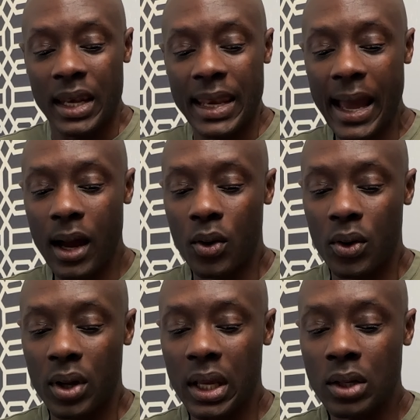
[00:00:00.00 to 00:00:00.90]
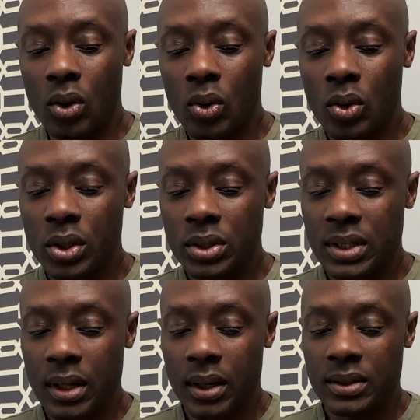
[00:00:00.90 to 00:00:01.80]
Now, in order
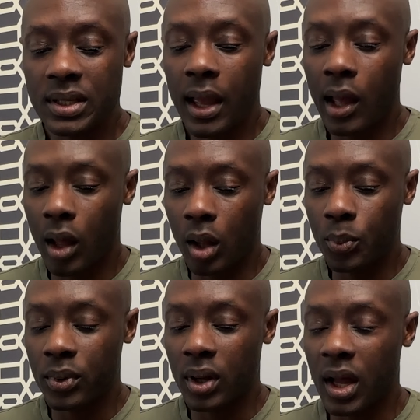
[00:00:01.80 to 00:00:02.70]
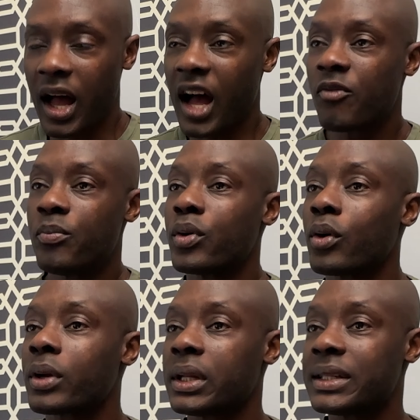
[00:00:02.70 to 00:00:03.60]
to help, I've
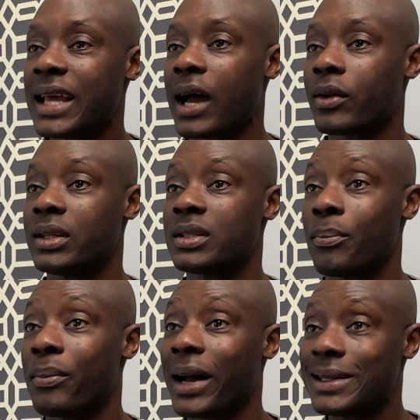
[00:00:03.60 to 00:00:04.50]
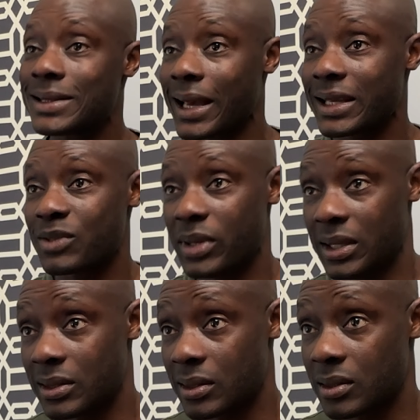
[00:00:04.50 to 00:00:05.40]
broken it down into bite-sized
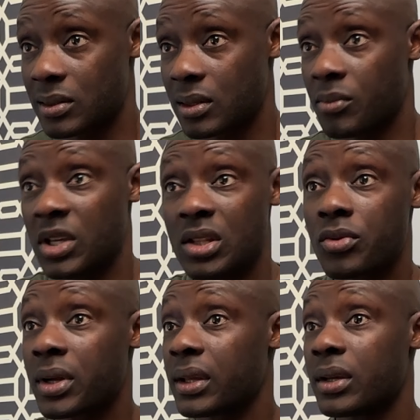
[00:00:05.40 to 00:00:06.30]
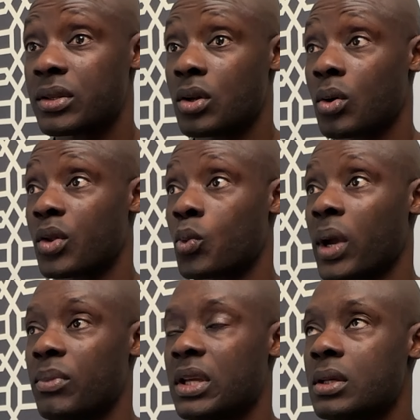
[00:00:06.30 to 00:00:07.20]
pieces. I mean, there really is no other
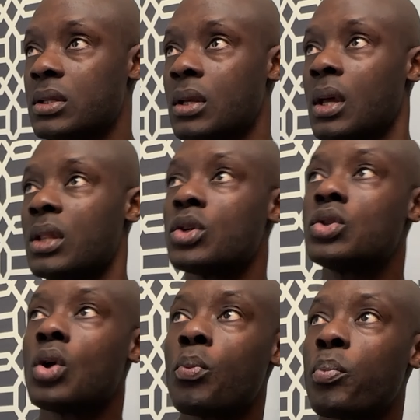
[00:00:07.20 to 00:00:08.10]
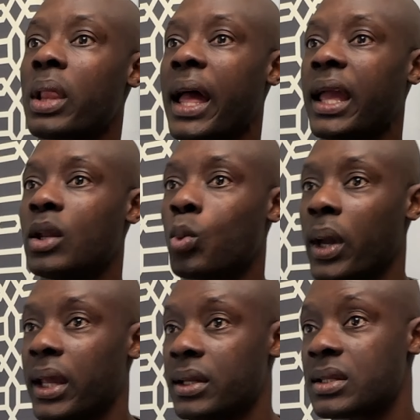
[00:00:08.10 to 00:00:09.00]
way because there's no blanket
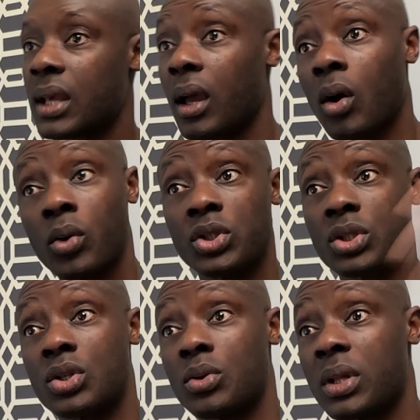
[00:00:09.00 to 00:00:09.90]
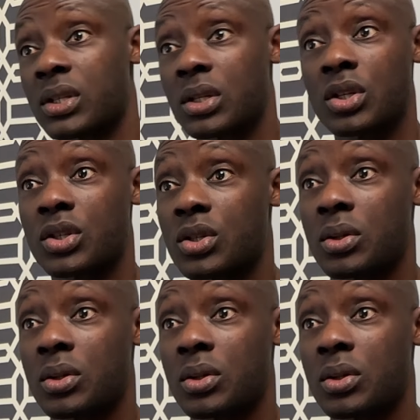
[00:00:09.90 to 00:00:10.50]
way to say, oh, just do this and just do